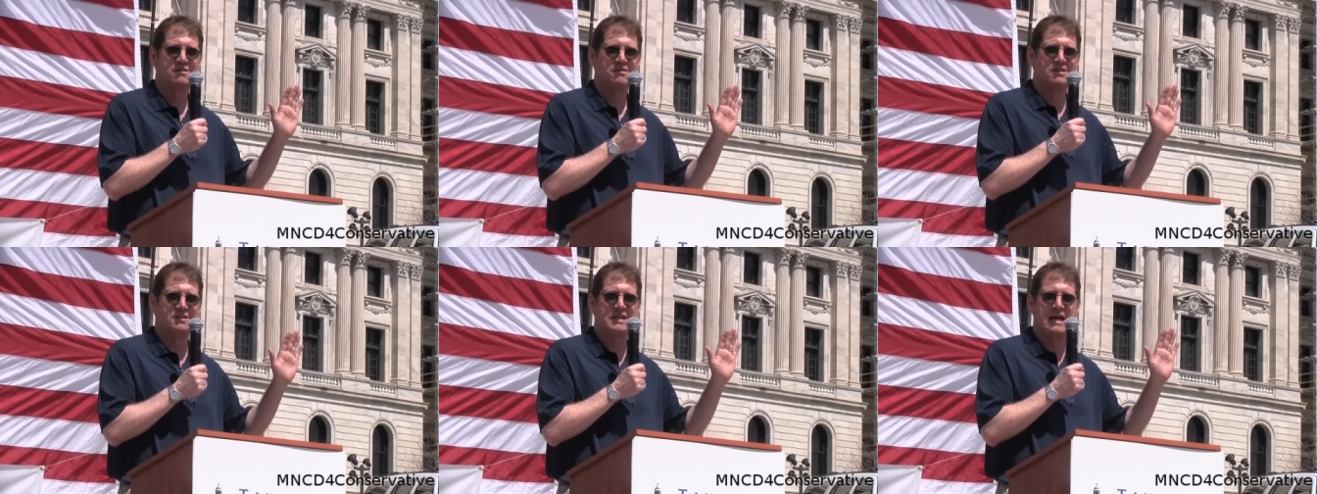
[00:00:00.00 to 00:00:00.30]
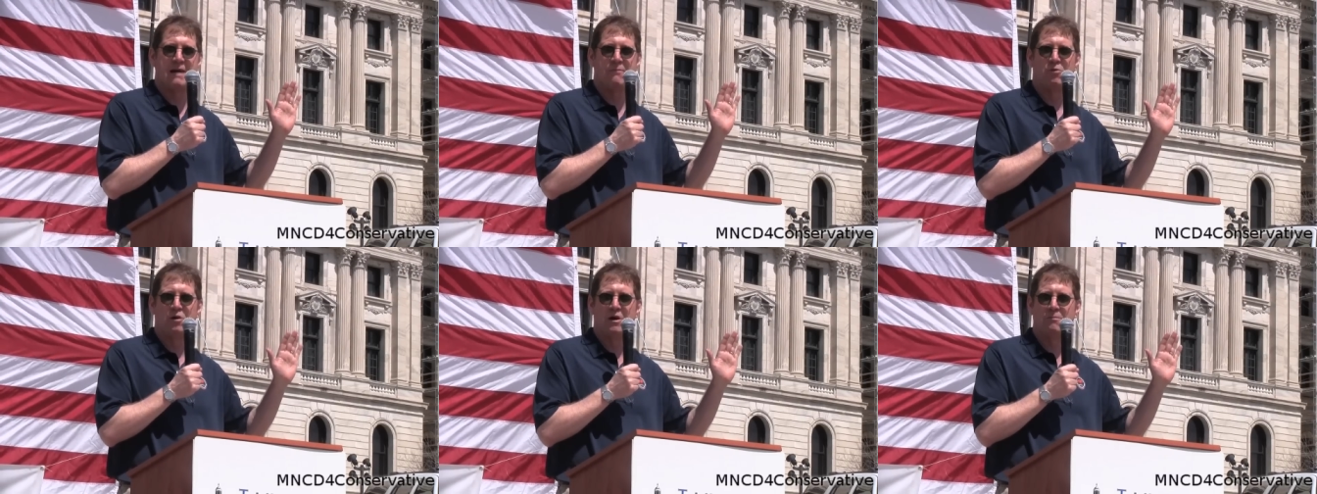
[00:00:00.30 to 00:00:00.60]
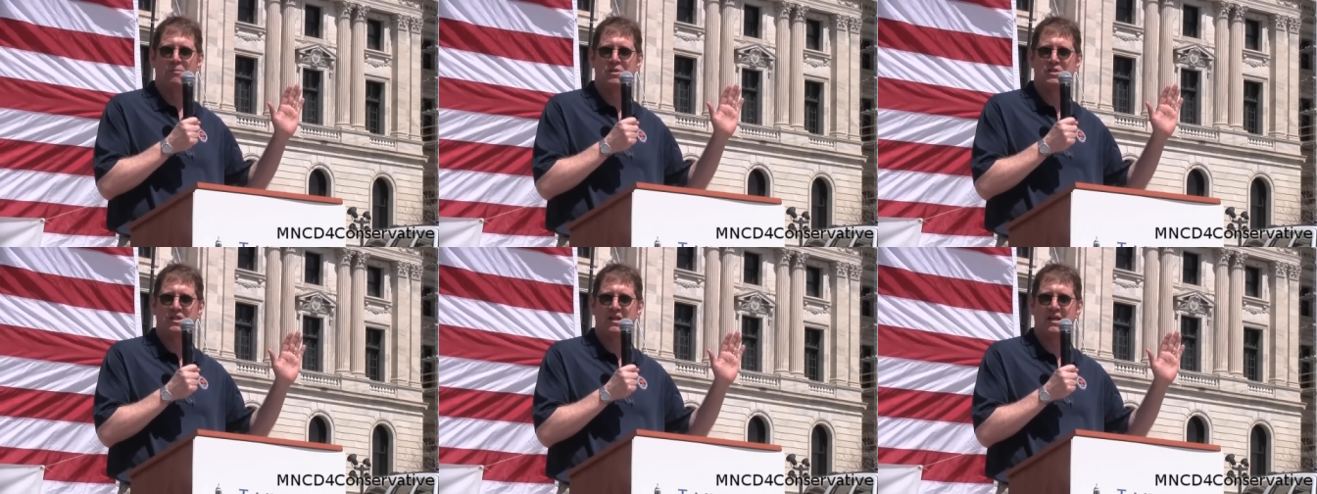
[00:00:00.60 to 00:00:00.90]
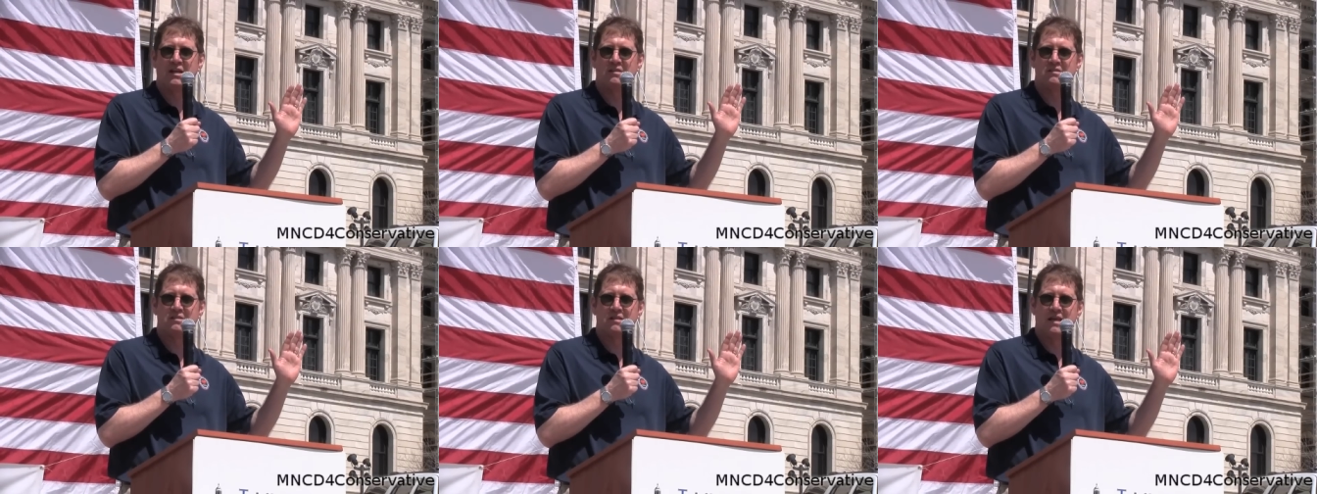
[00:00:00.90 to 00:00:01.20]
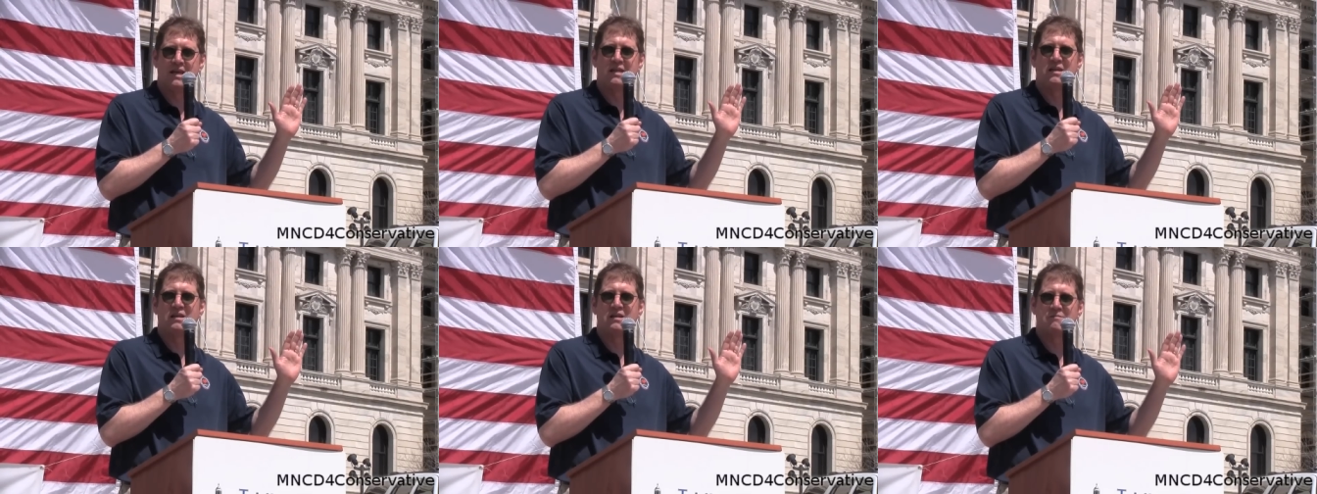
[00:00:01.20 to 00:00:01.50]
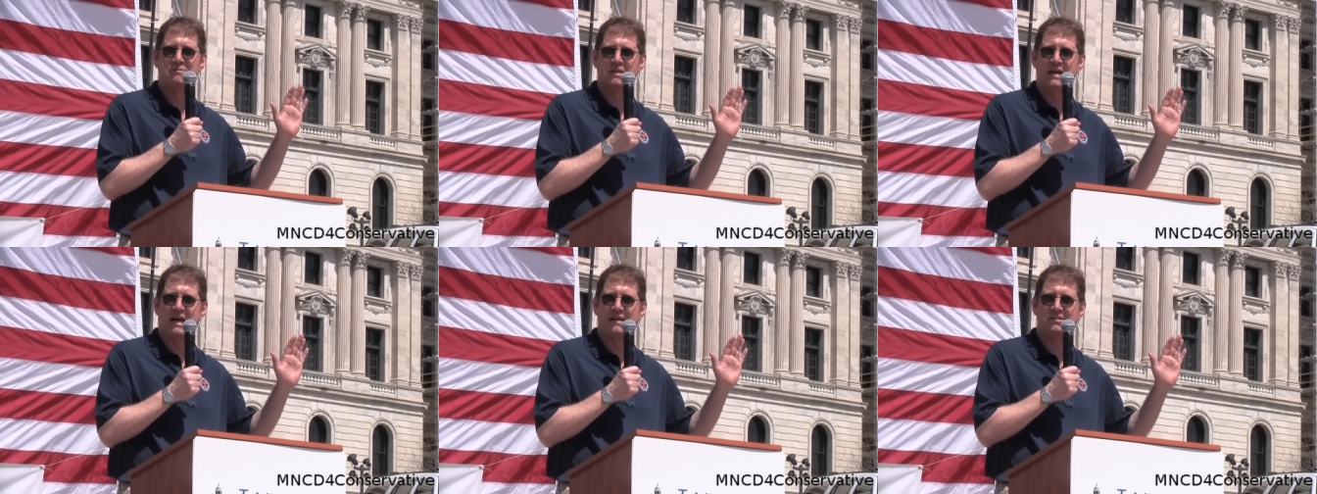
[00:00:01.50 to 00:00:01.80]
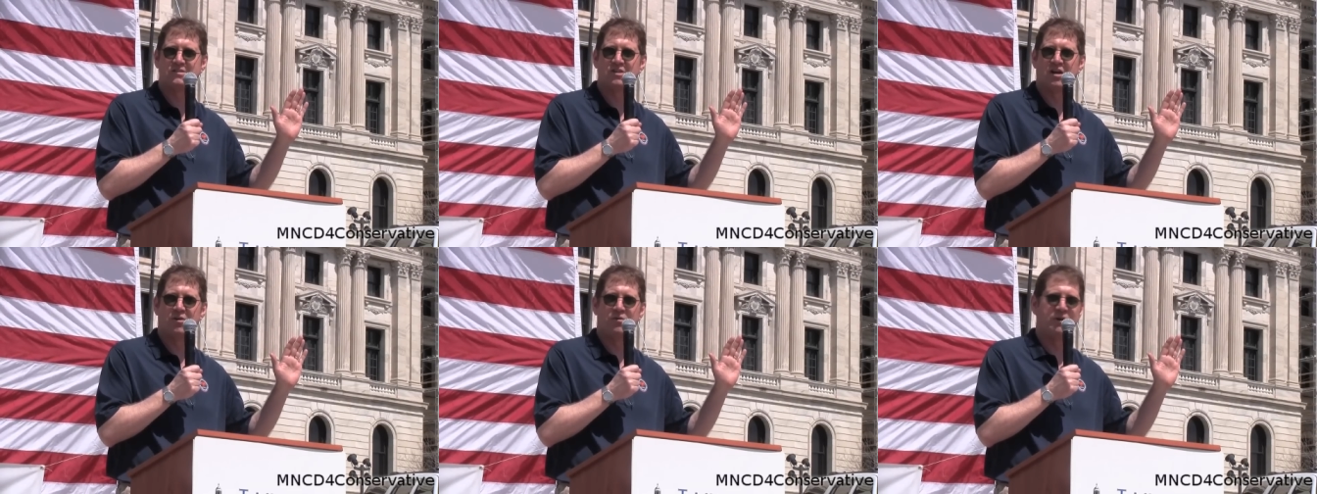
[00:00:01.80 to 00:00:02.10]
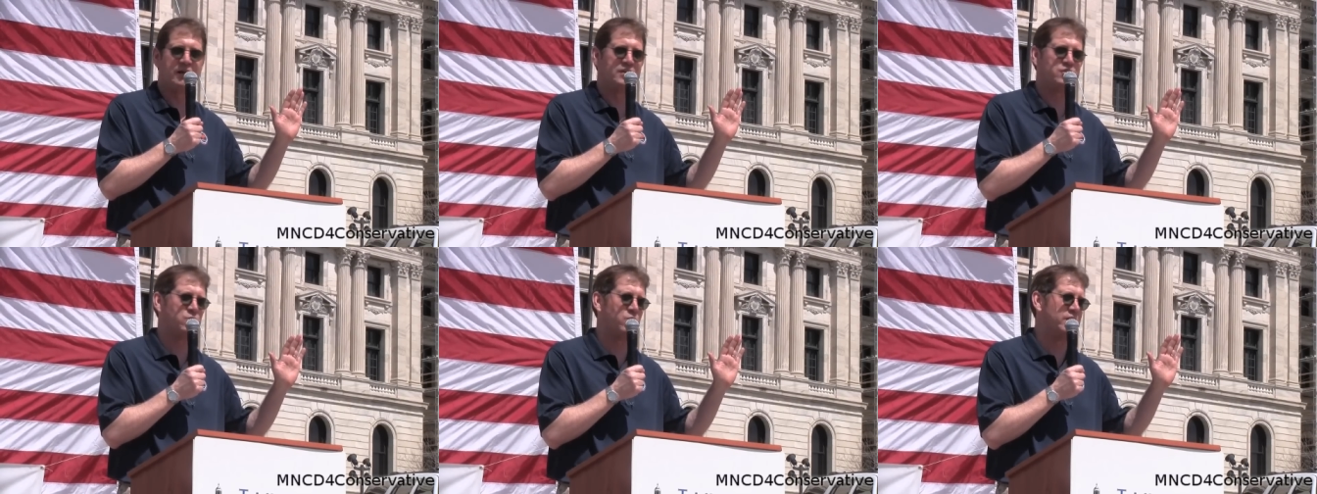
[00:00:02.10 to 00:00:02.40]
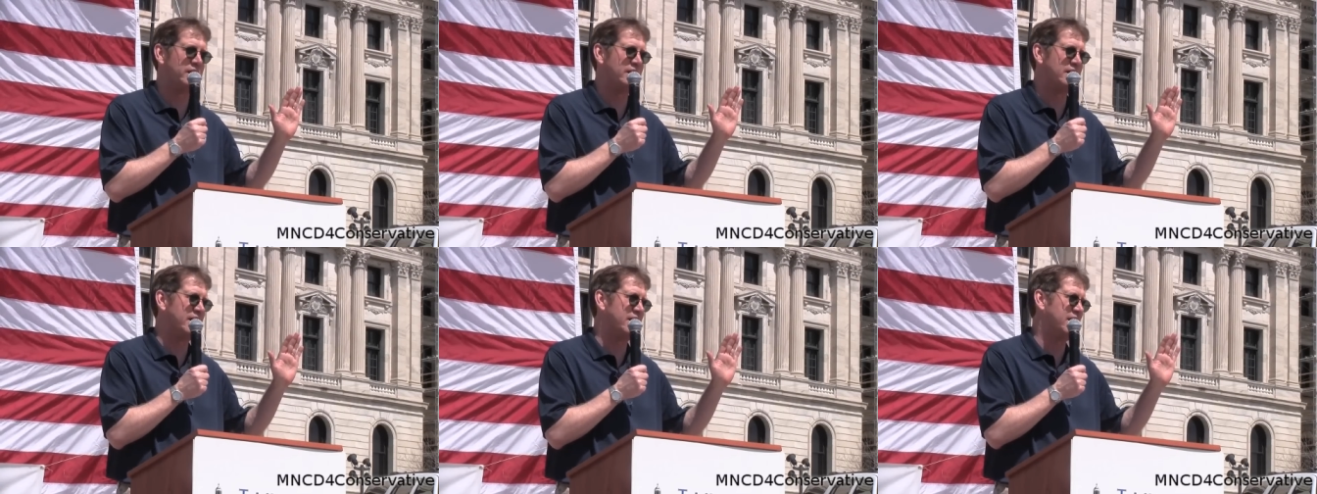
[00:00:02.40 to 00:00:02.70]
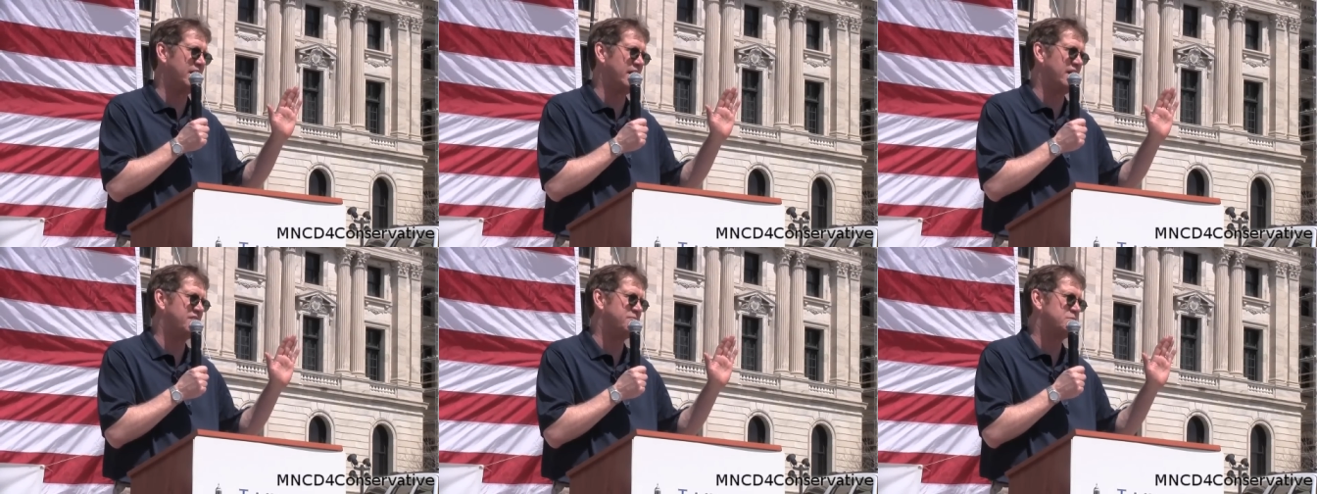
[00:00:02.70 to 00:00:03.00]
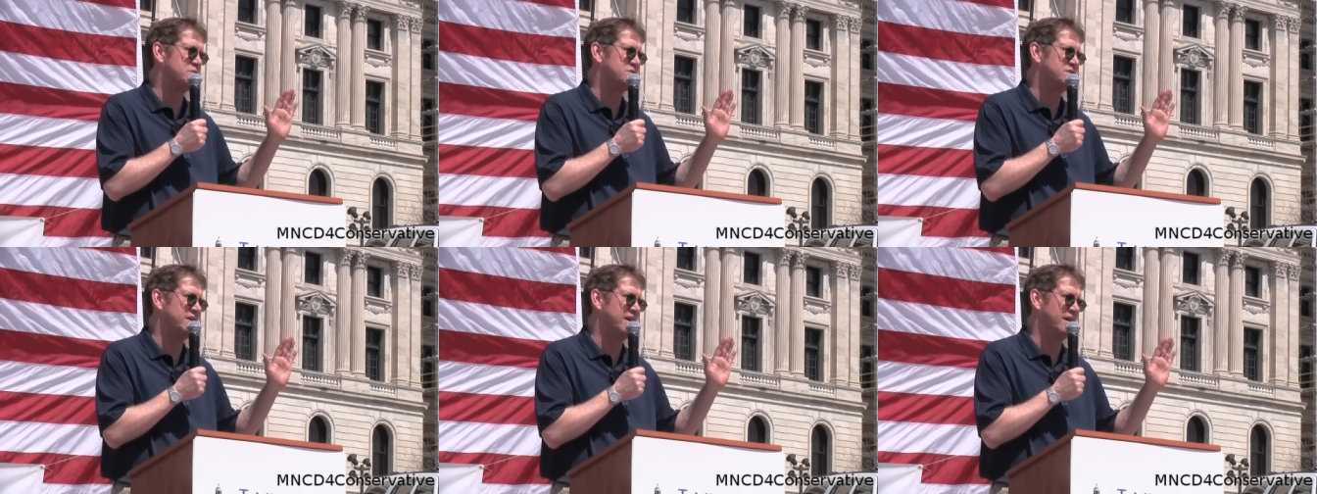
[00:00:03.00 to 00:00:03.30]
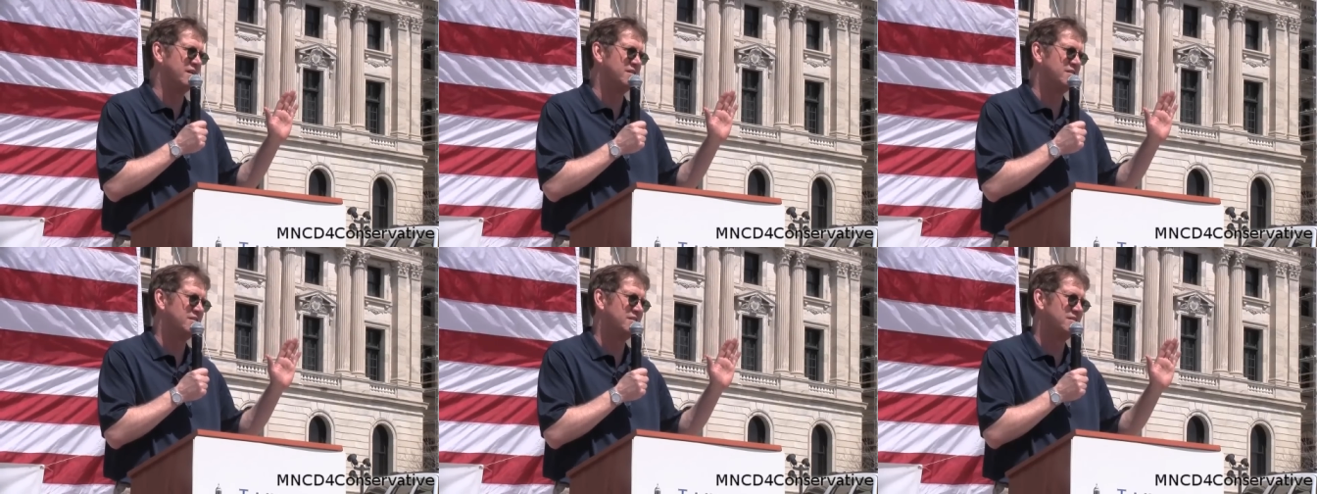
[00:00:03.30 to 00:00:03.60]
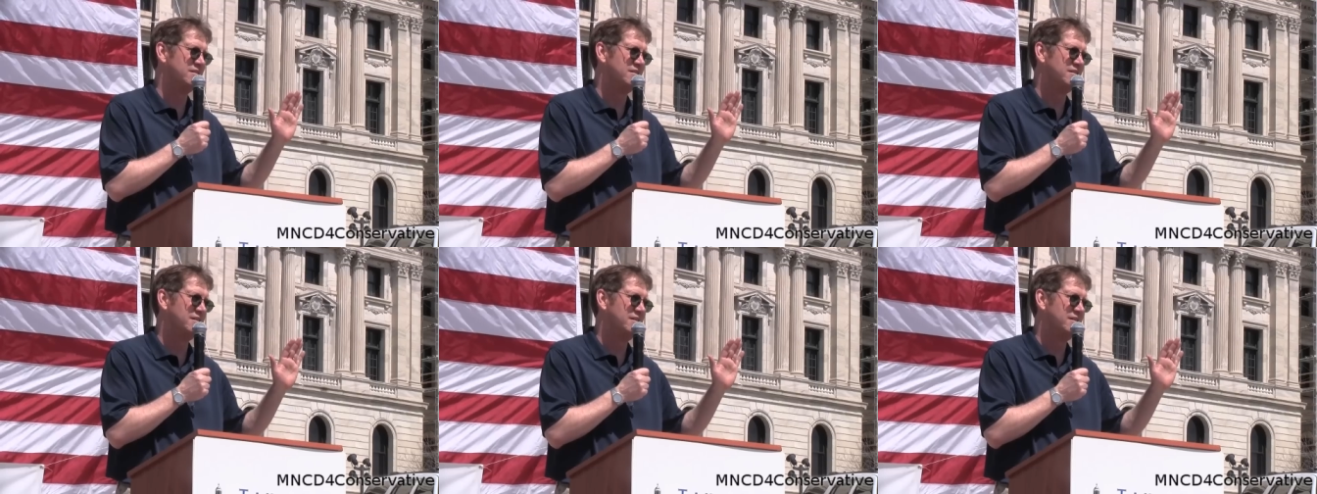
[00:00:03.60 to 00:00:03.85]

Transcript: the top 1% income tax is already 29.5%.